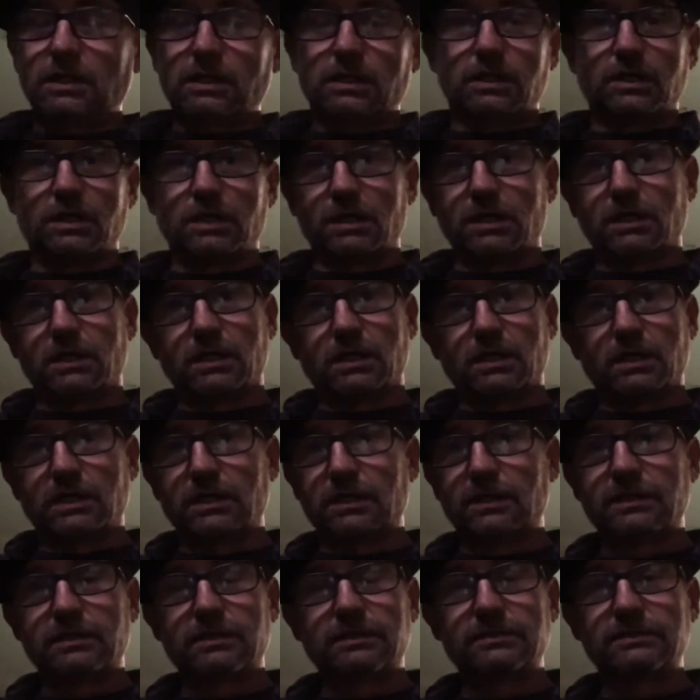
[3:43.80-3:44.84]
Oh,
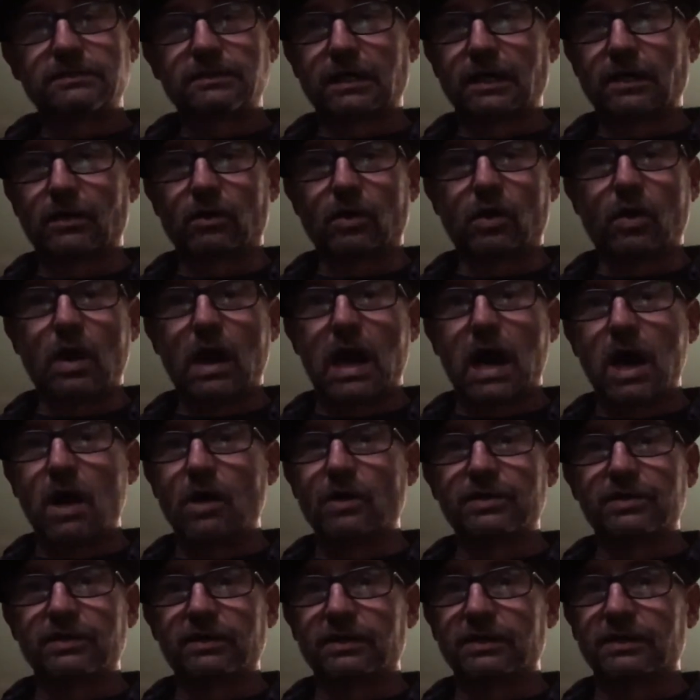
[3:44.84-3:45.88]
I don't know how
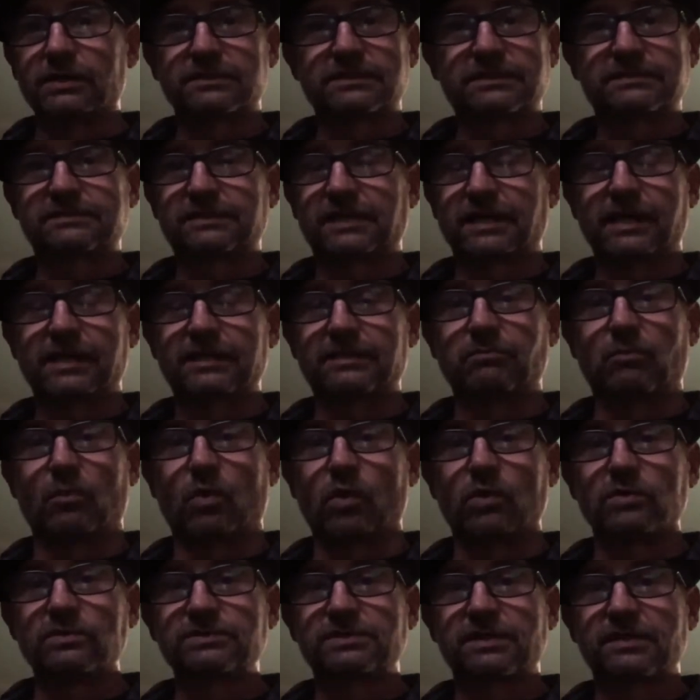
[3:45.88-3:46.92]
you're going to connect
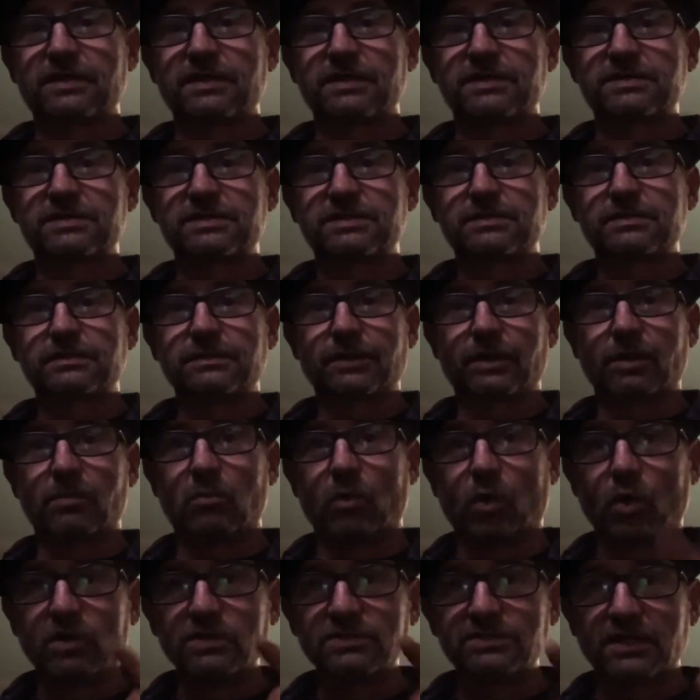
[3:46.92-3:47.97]
morals to this. Your
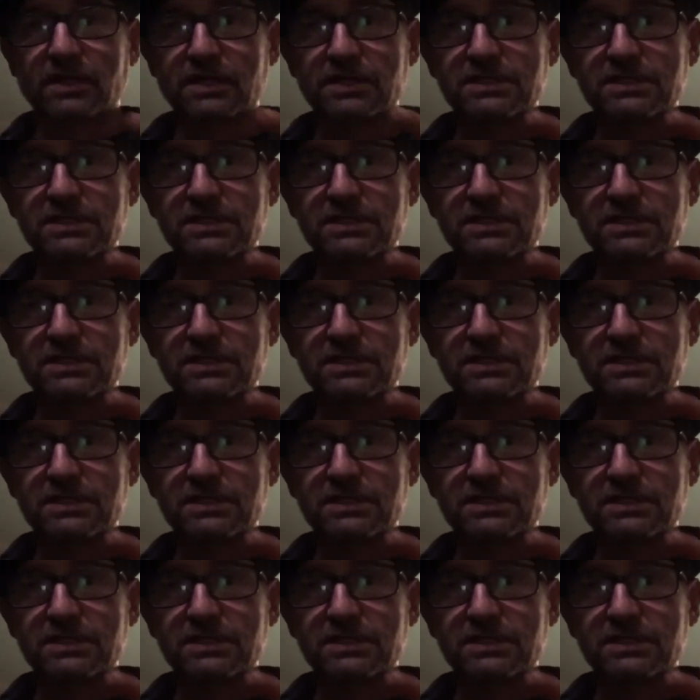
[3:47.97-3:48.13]
morals are